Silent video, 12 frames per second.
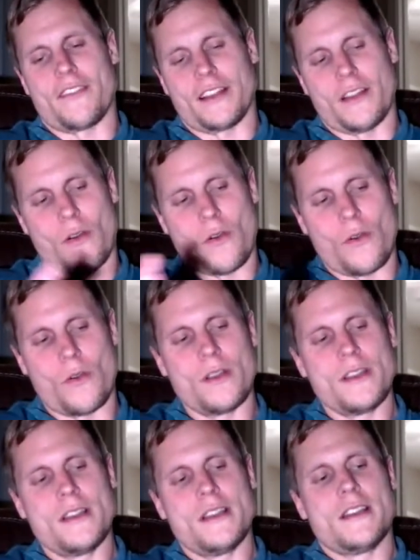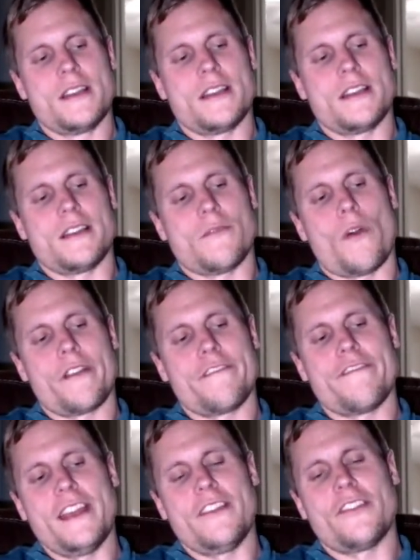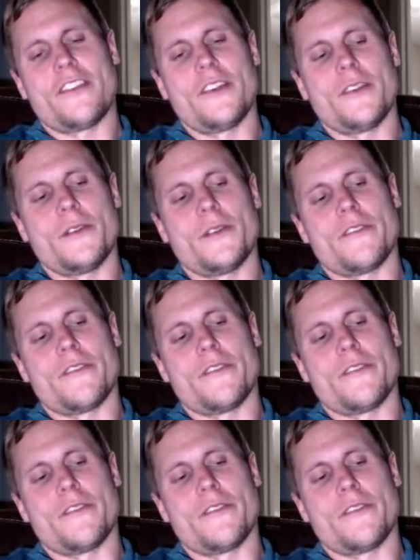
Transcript: Like the whole one feature,